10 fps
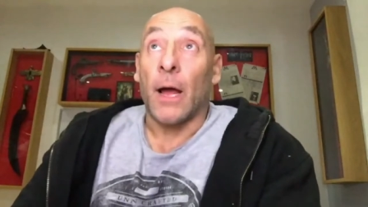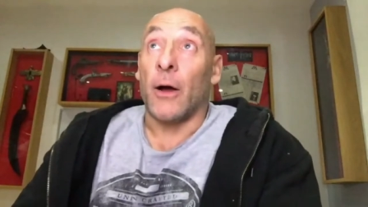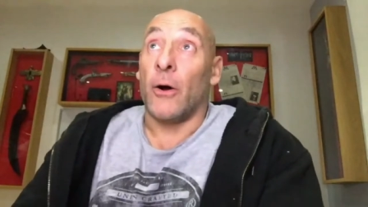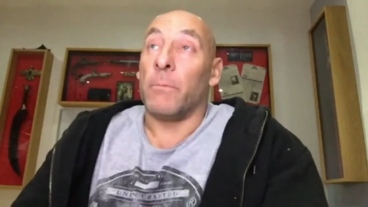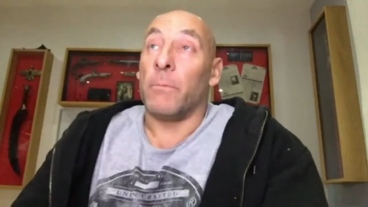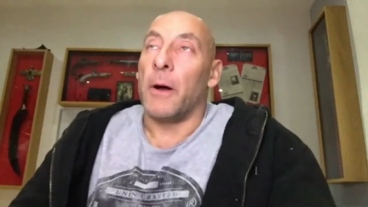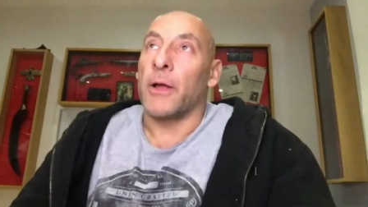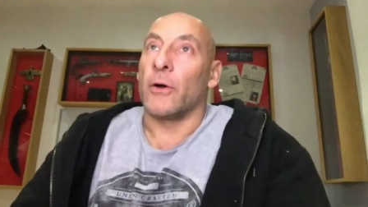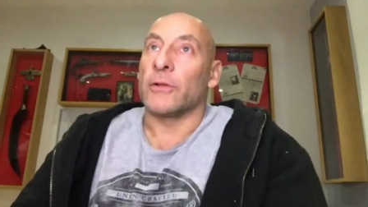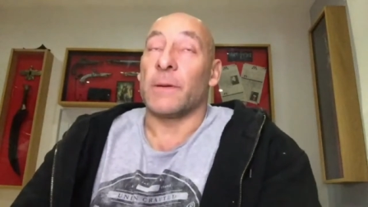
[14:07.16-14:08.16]
Oh my
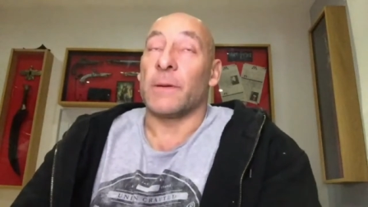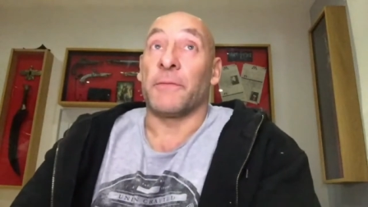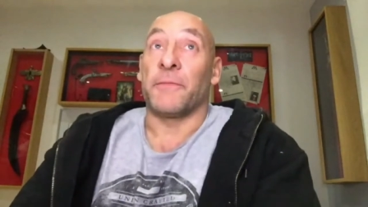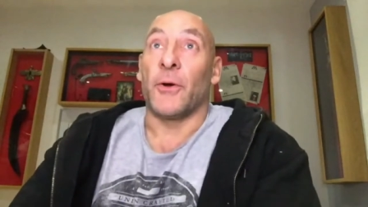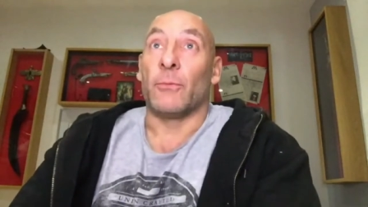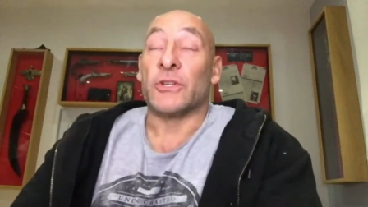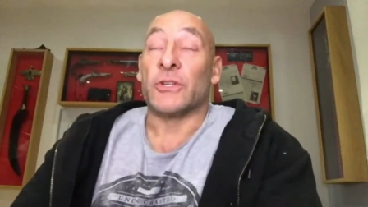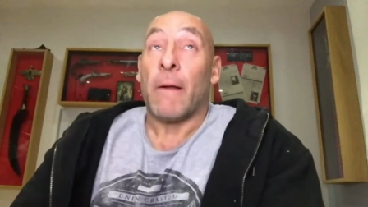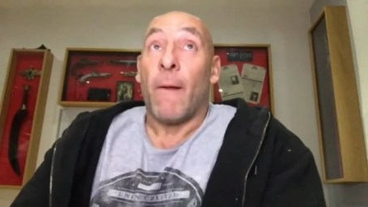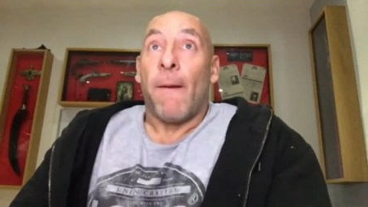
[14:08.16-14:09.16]
God, some of the
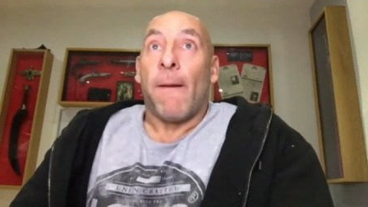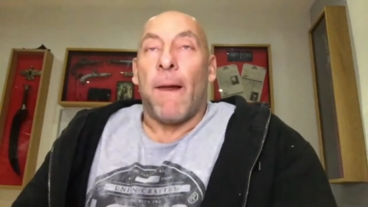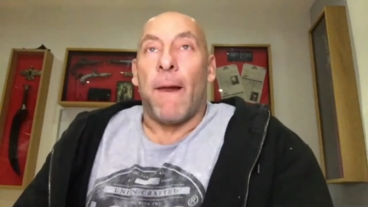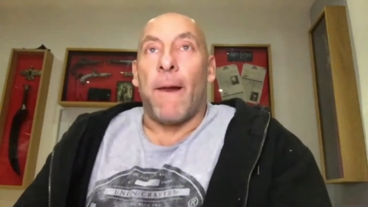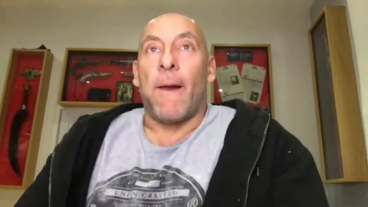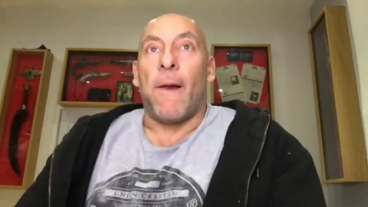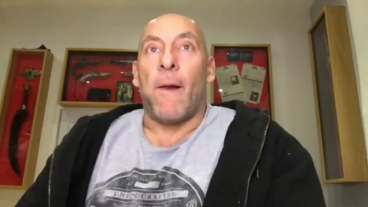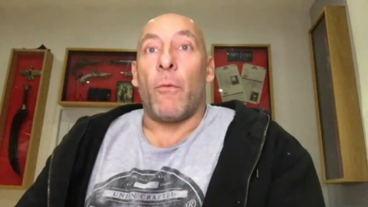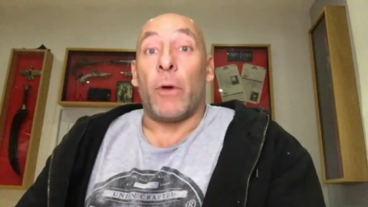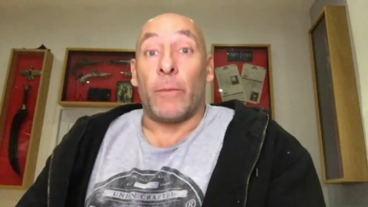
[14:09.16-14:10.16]
films.
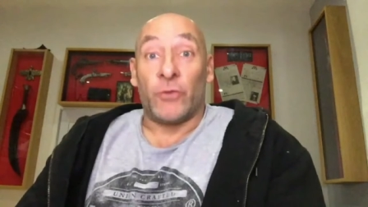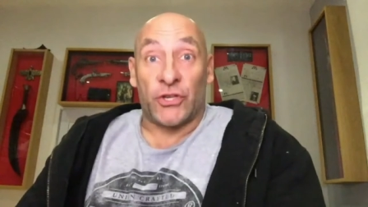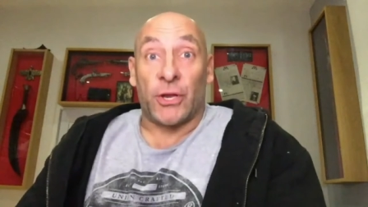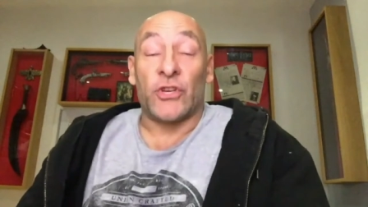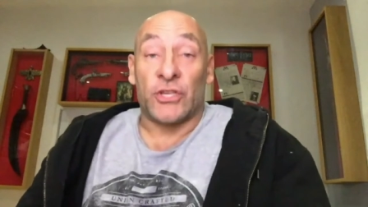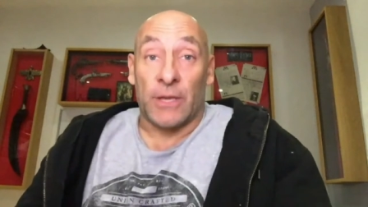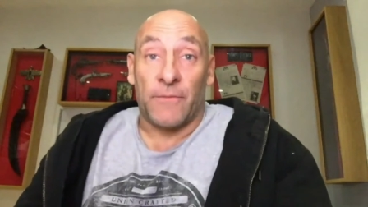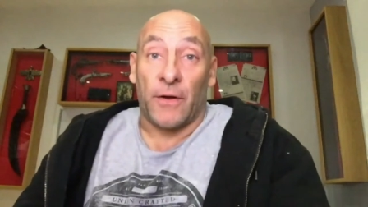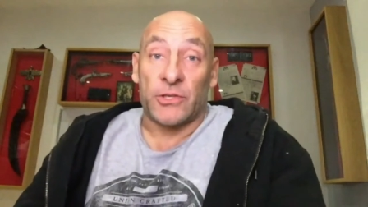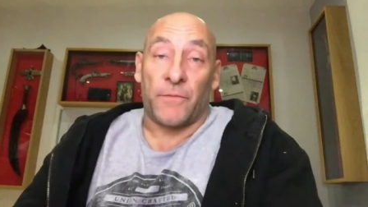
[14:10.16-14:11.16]
Well, I've just done
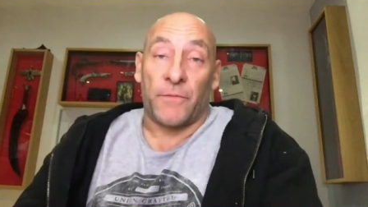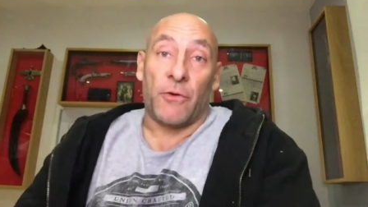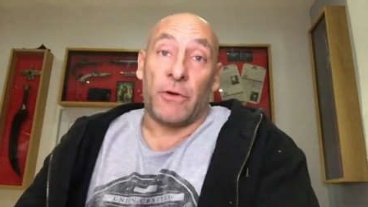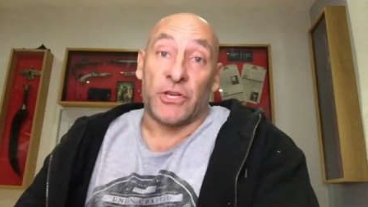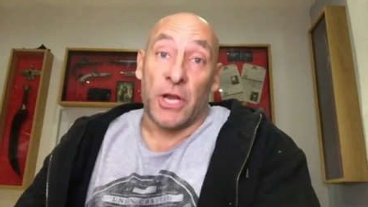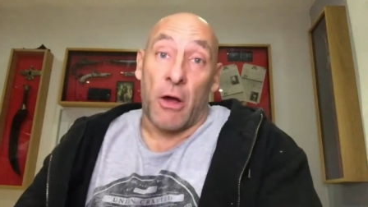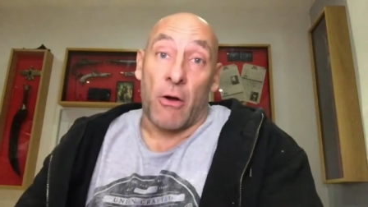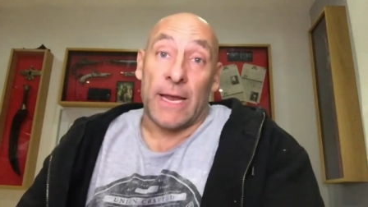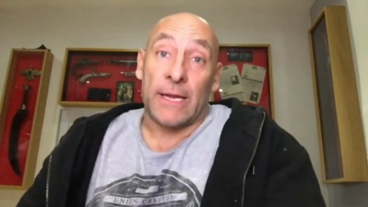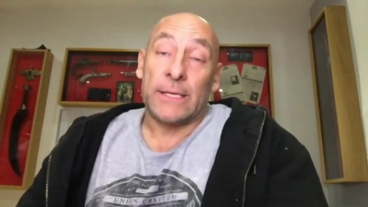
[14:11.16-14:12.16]
Fast and Furious
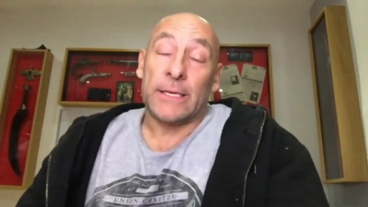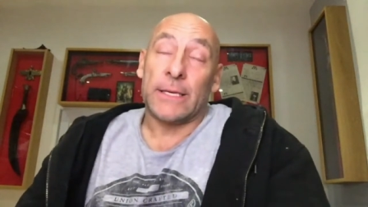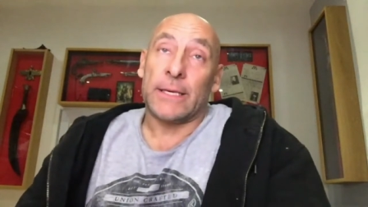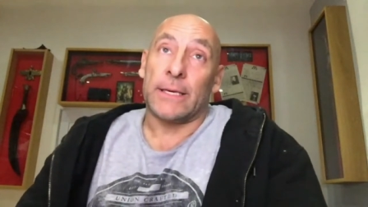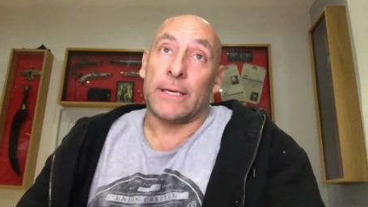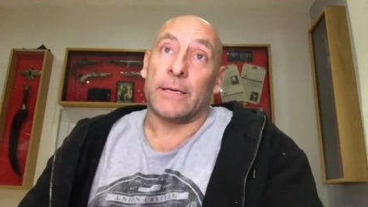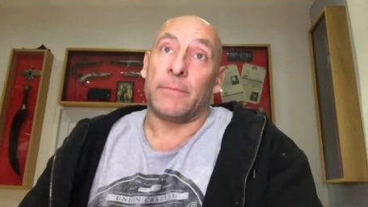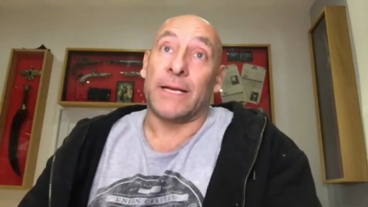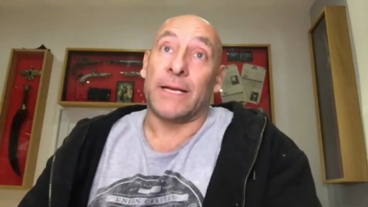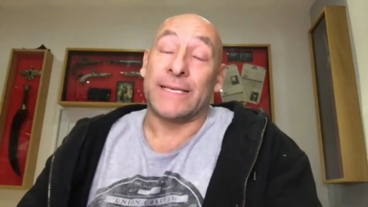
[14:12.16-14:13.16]
9.
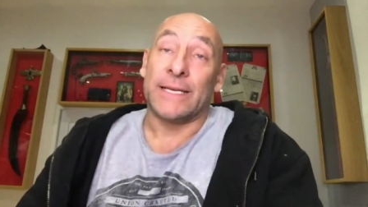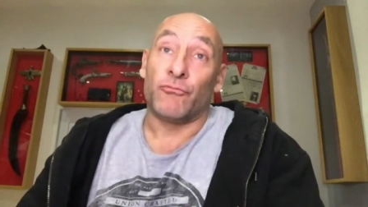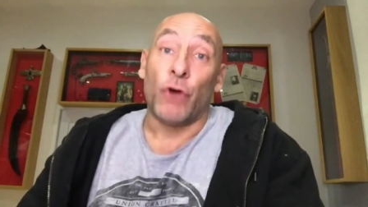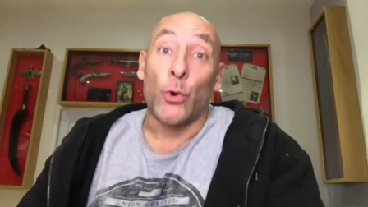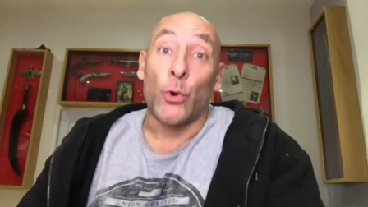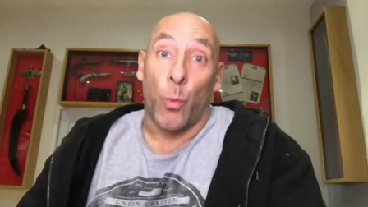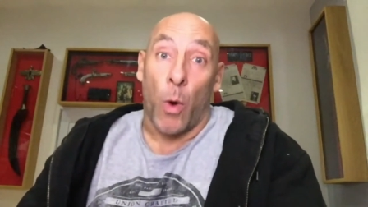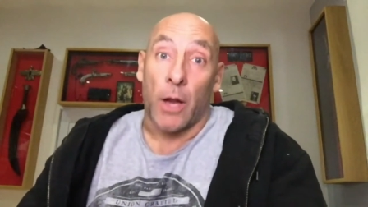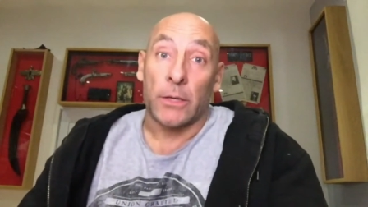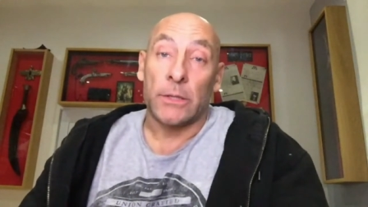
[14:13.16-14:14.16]
I did Rogue
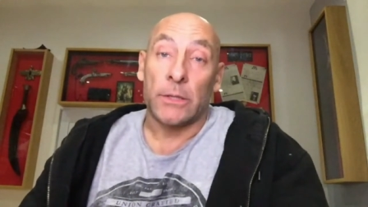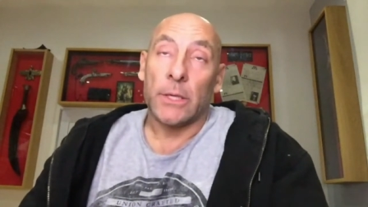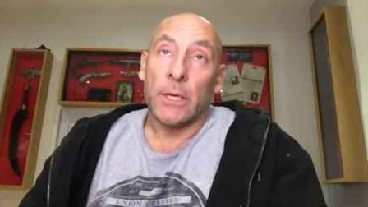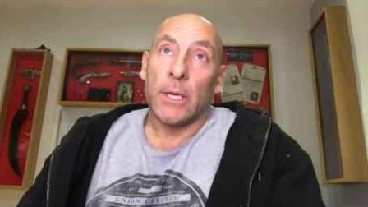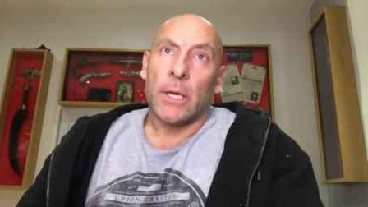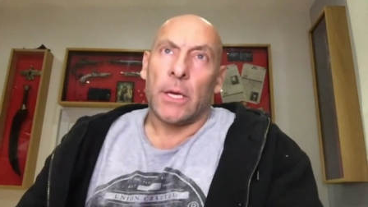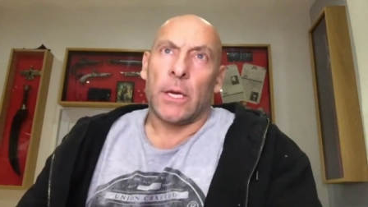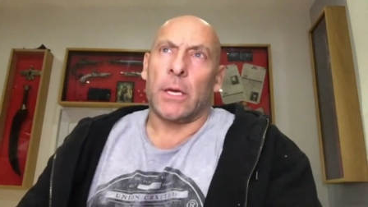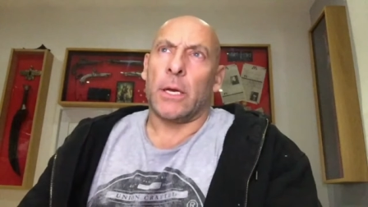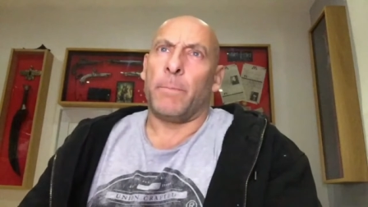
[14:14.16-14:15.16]
One,
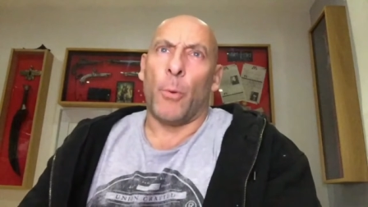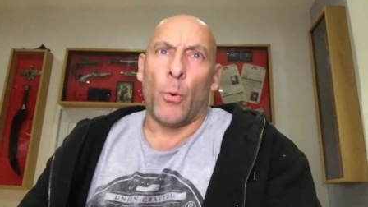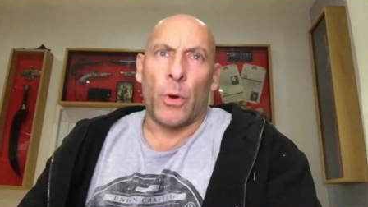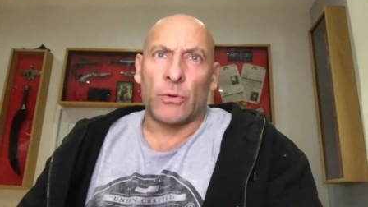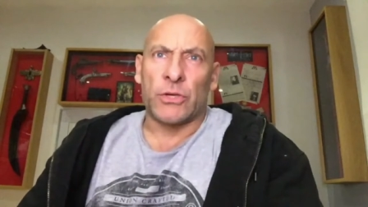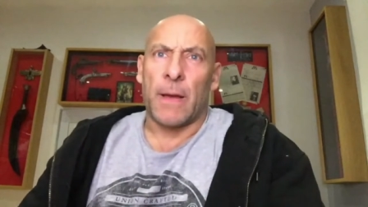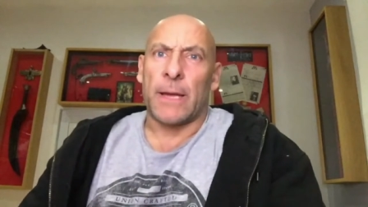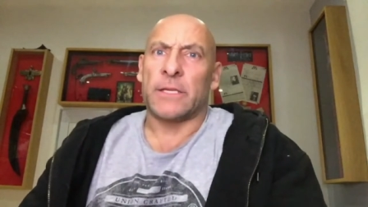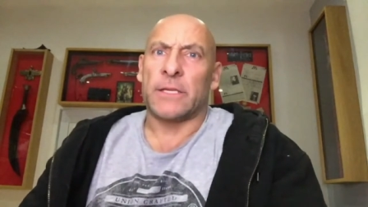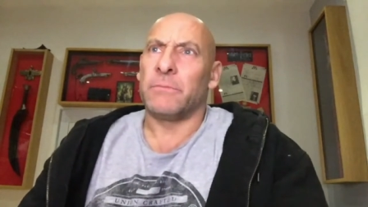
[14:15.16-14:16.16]
Bourne
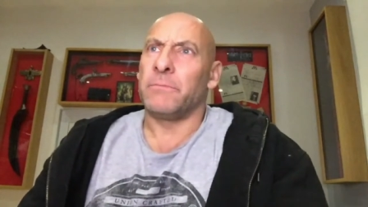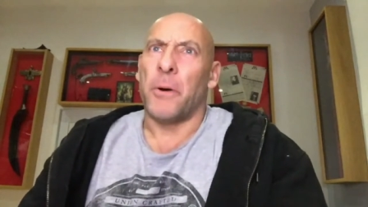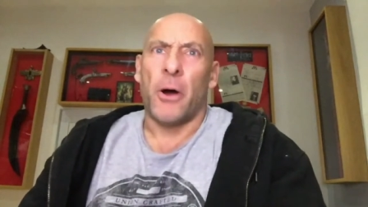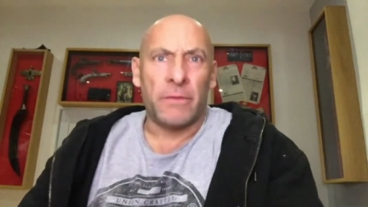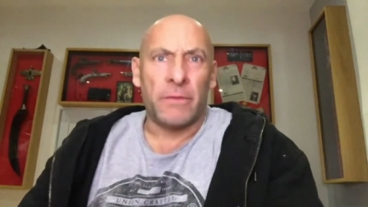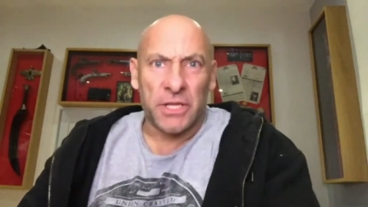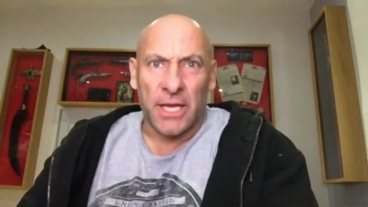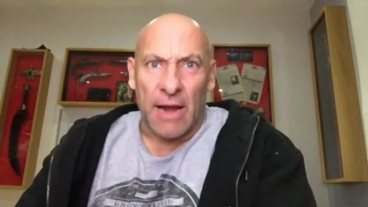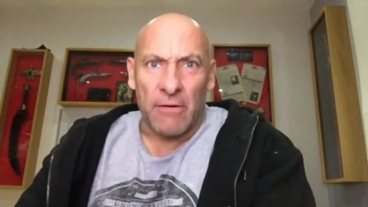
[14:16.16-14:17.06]
Ultimatum, Pirates of the